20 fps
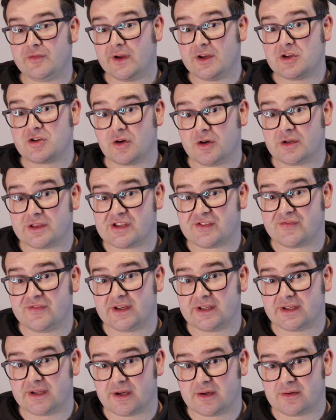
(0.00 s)
you've enjoyed this
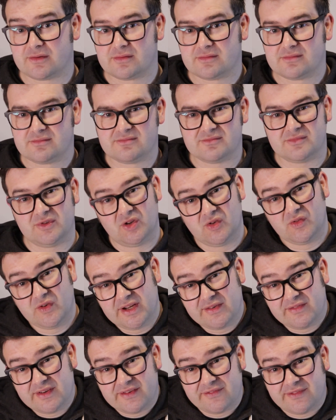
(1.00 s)
video, or
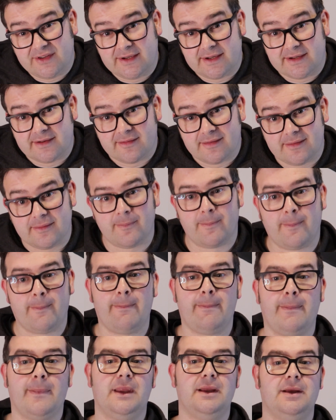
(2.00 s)
even if you didn't,
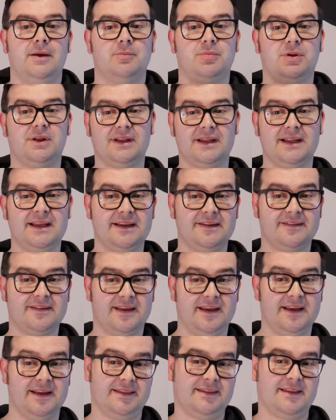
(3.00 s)
please
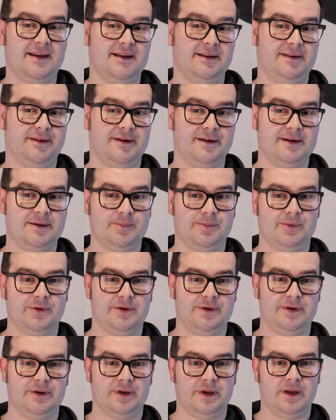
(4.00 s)
hit that like
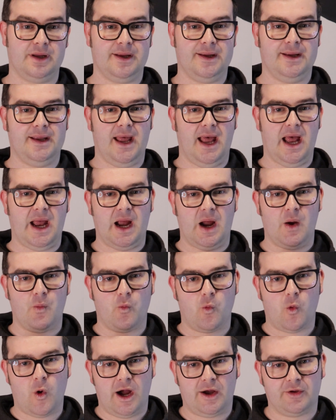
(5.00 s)
button,
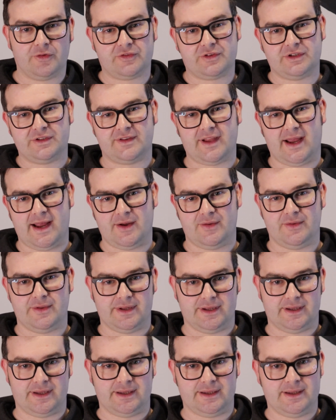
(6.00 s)
and whilst you're down
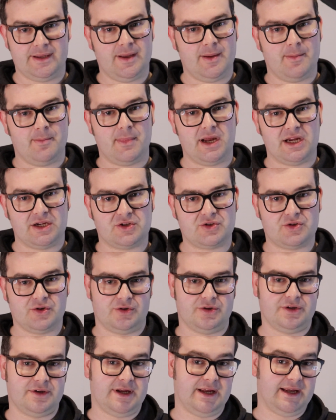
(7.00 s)
there, make
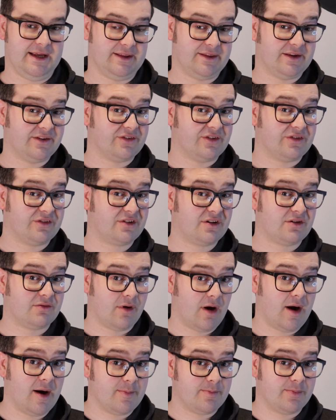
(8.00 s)
sure you hit the
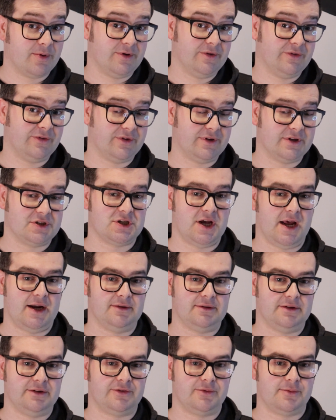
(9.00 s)
subscribe button to the
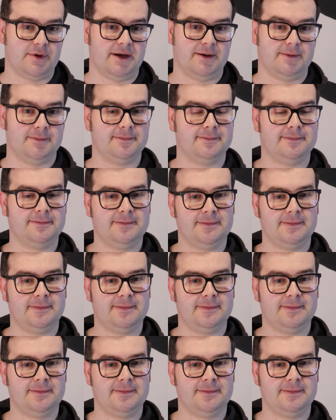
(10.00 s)
channel as well.